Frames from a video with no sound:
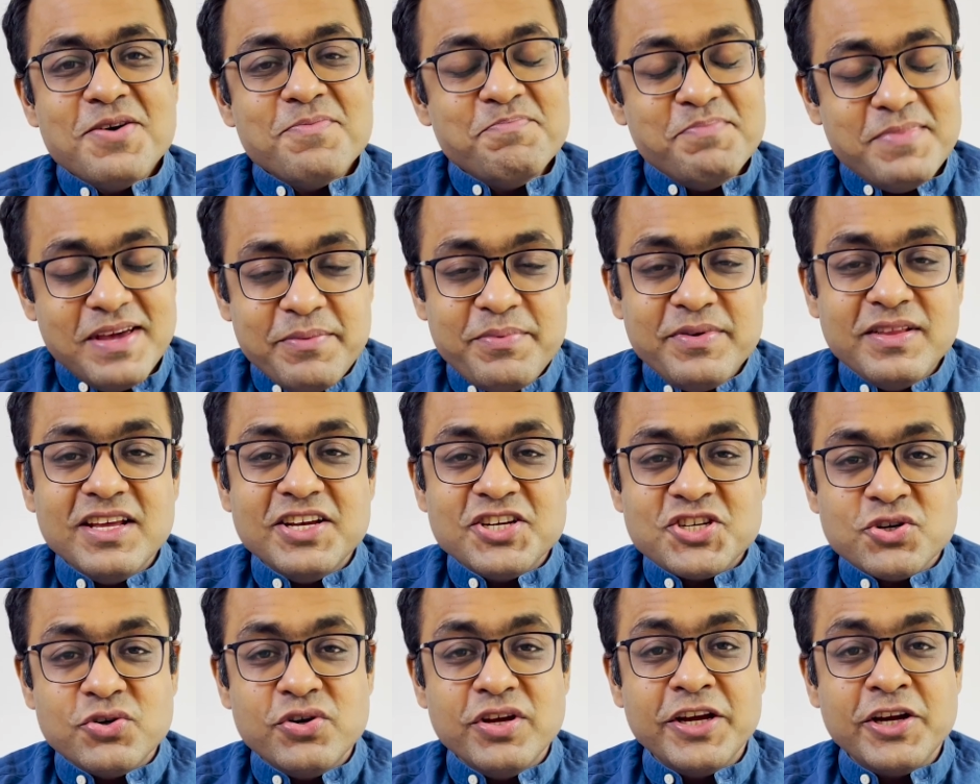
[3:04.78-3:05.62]
Maybe they
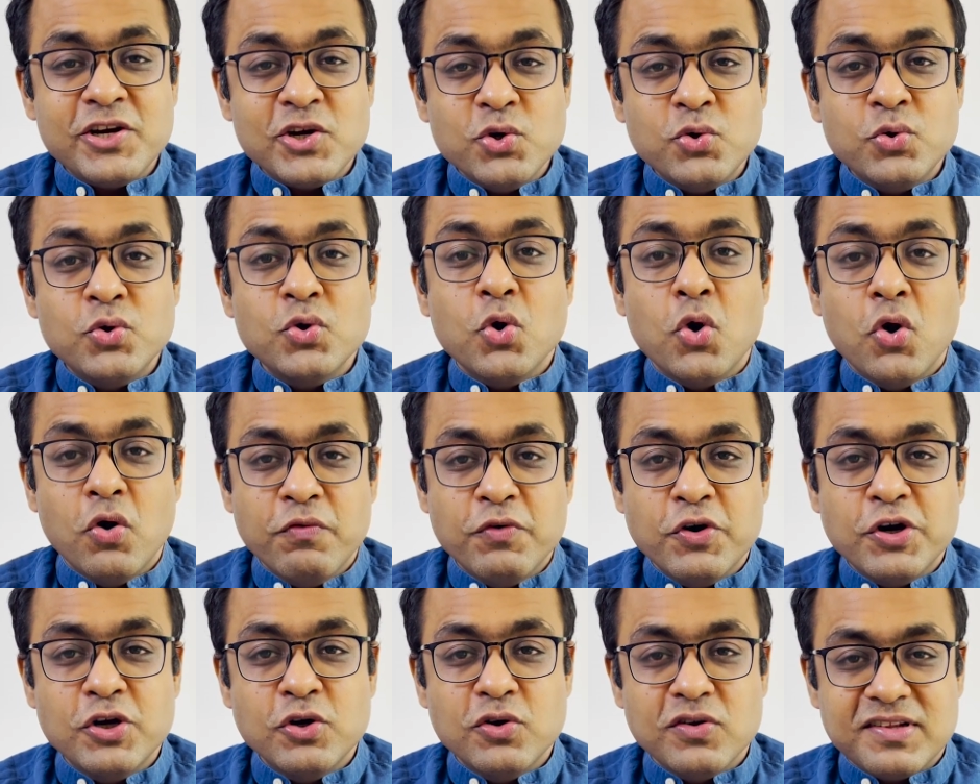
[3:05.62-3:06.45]
should include
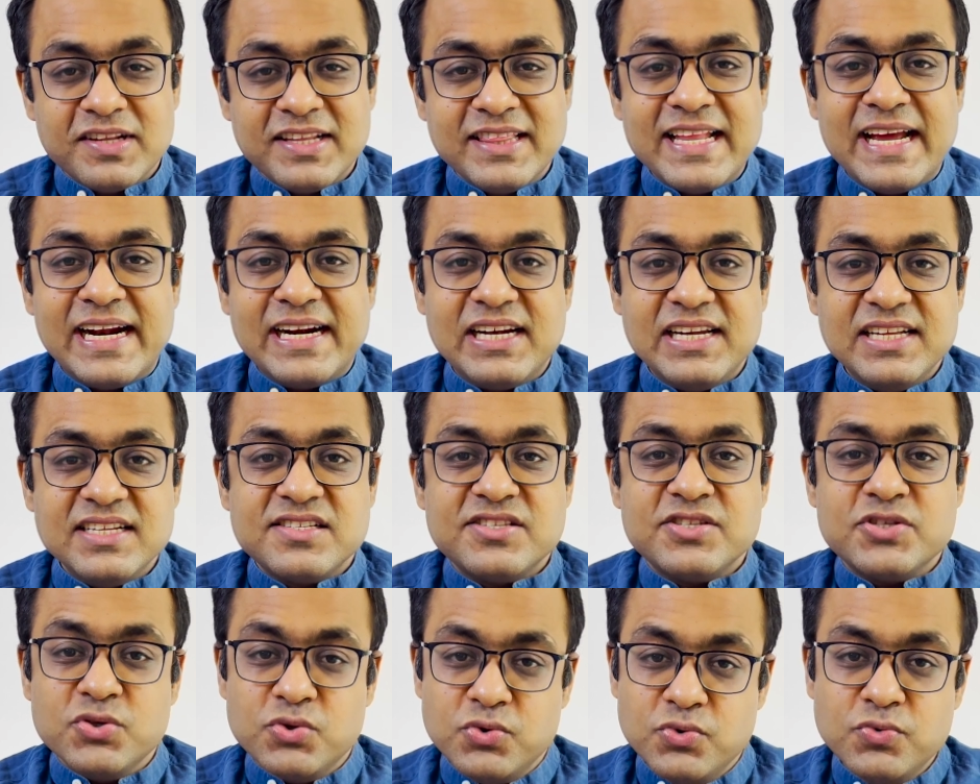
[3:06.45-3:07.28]
overdose in that
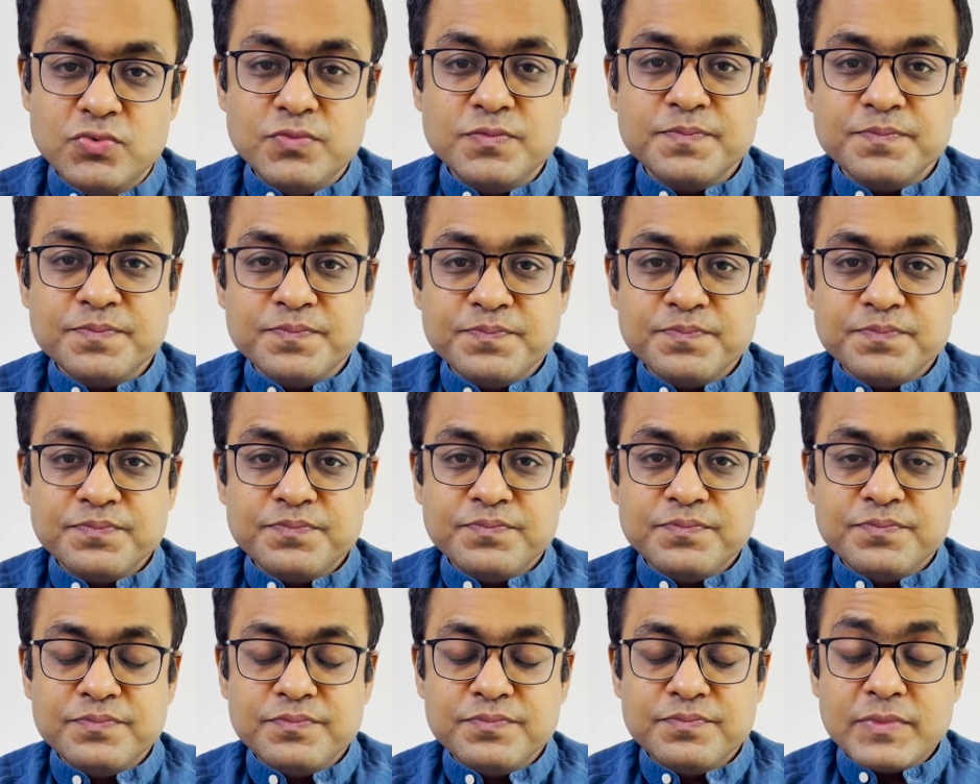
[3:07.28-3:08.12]
list too.
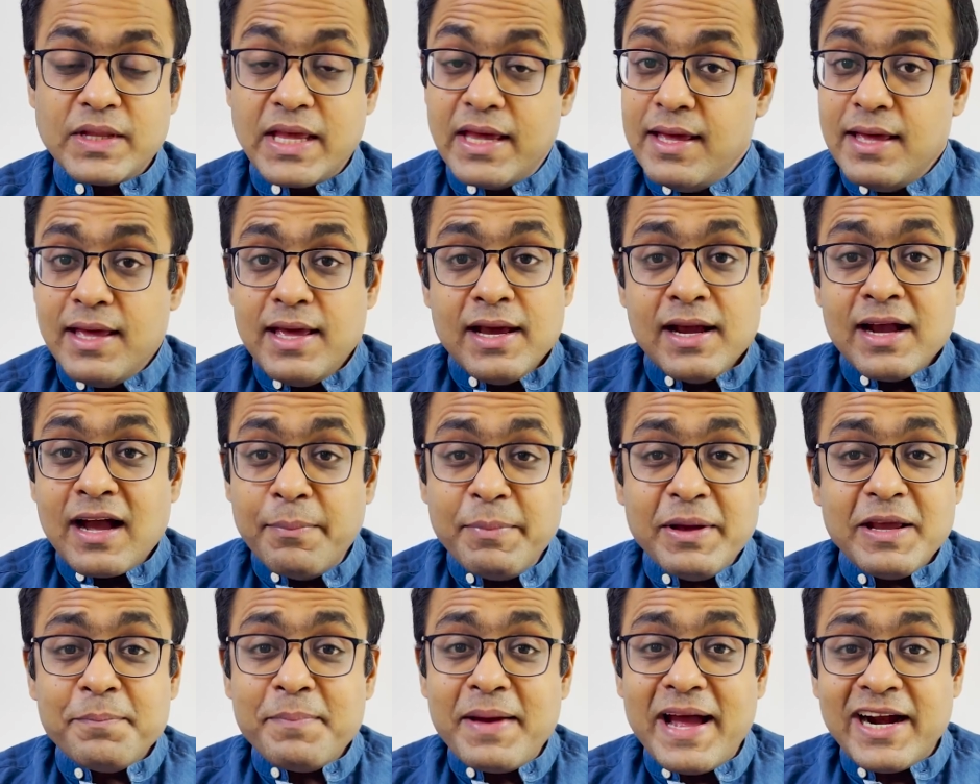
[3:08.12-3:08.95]

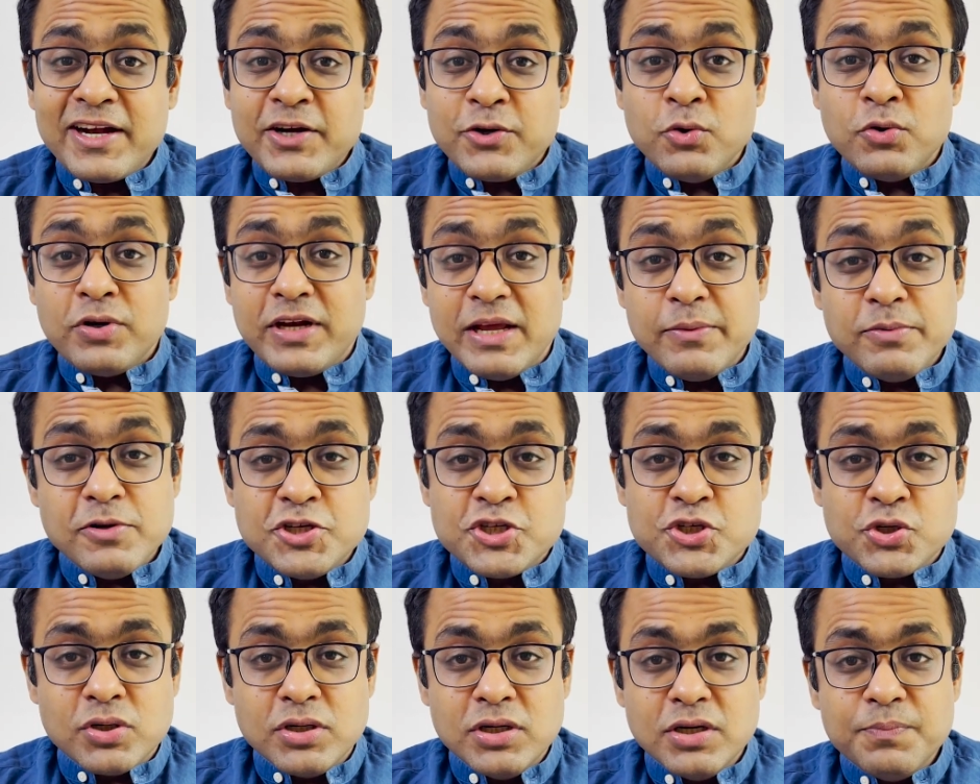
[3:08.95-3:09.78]
Coming back to table
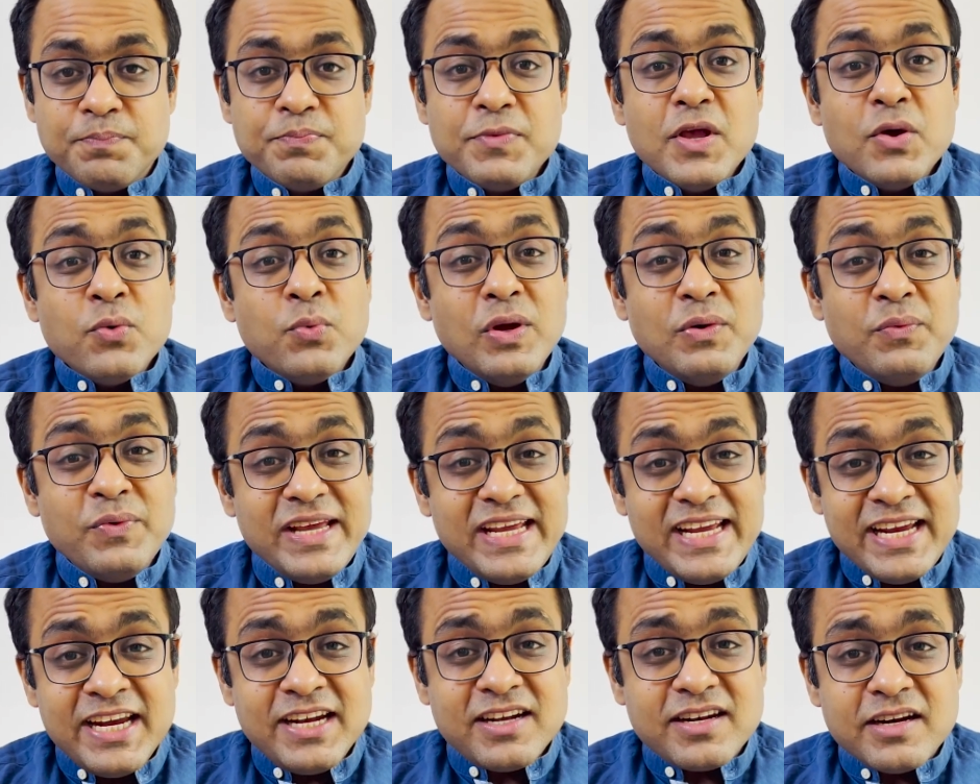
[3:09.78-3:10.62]
sugar, when we
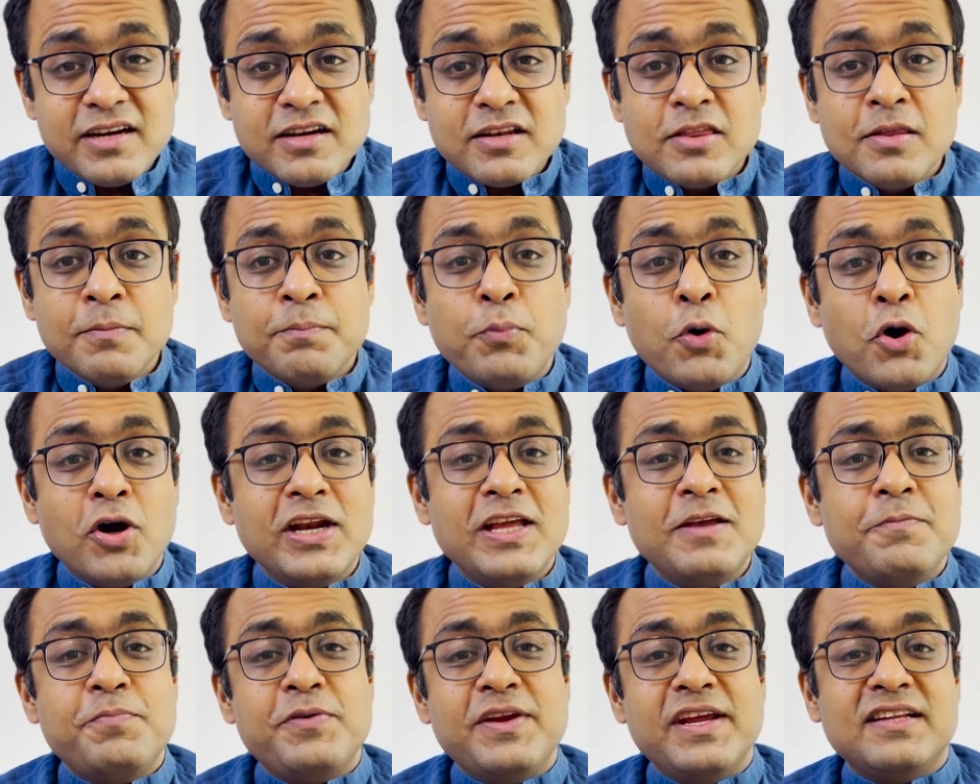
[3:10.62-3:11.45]
eat it, the
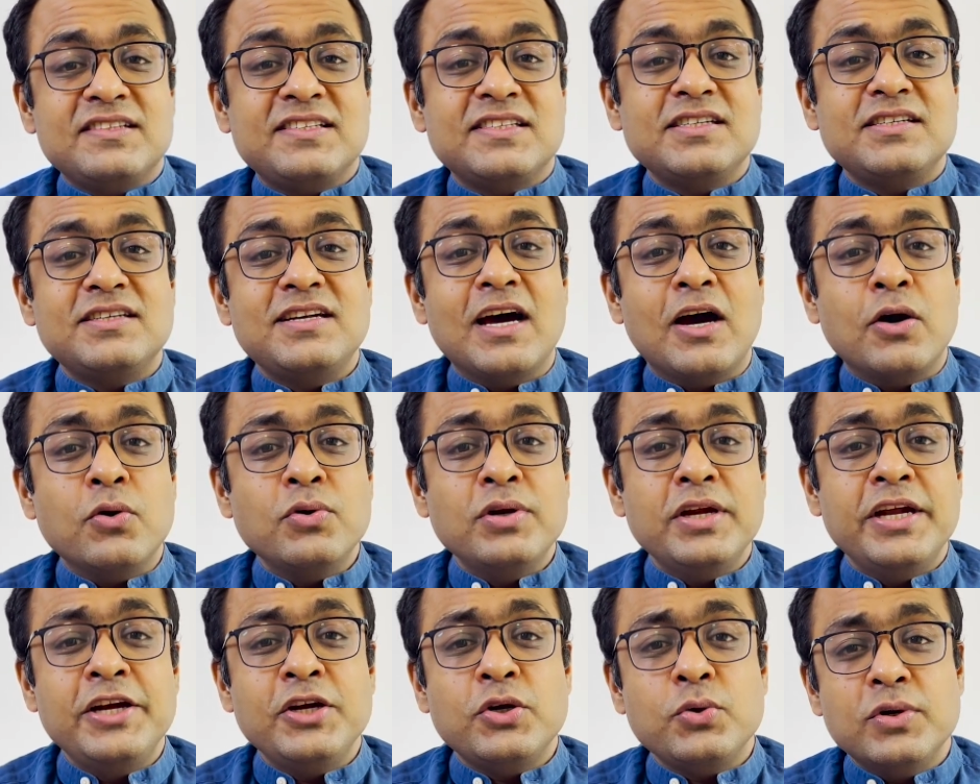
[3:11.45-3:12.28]
body breaks it
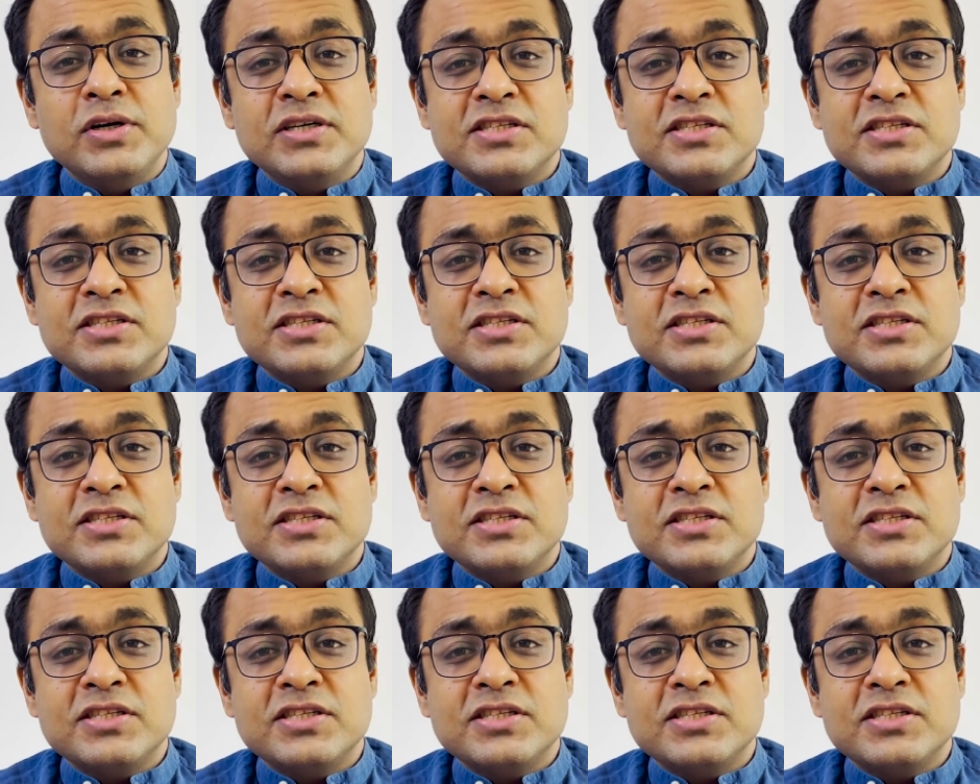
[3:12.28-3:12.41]
down into